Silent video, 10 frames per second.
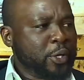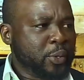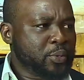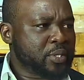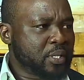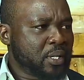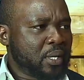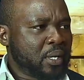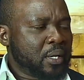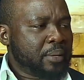Windows.
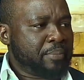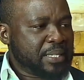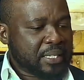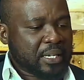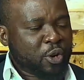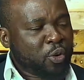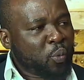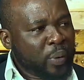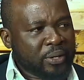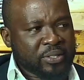Basically,
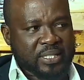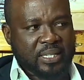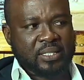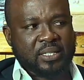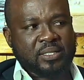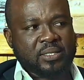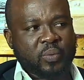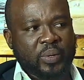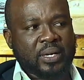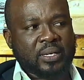on Windows
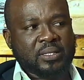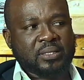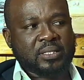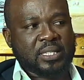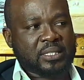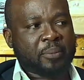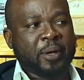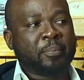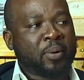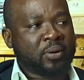settings, we can set
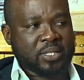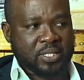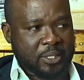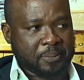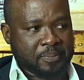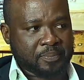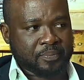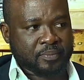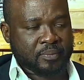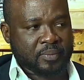up a policy.
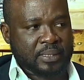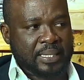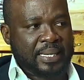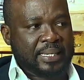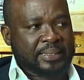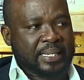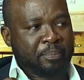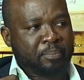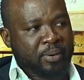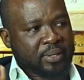
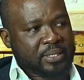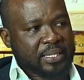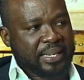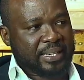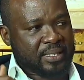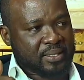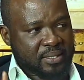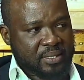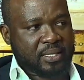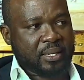That policy in the
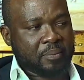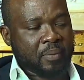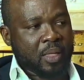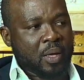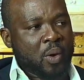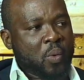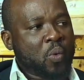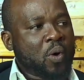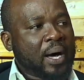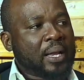system
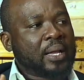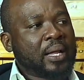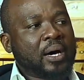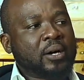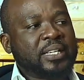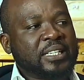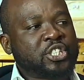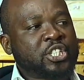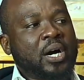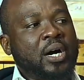will allow the
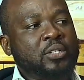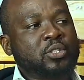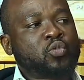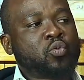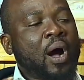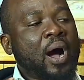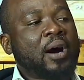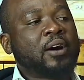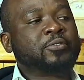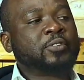child to
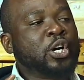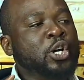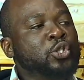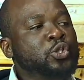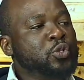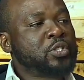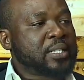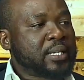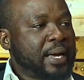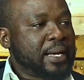have
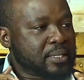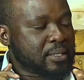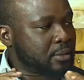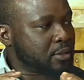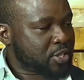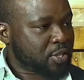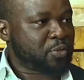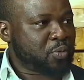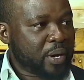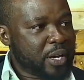utilized
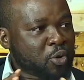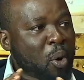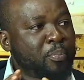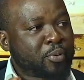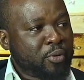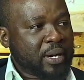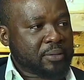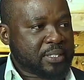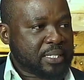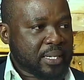softwares or
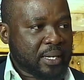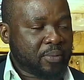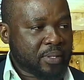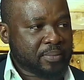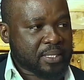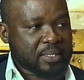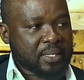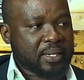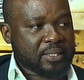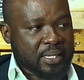programs, just like what
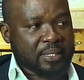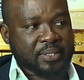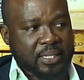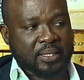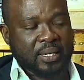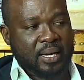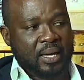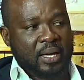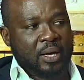Mr. Salim said.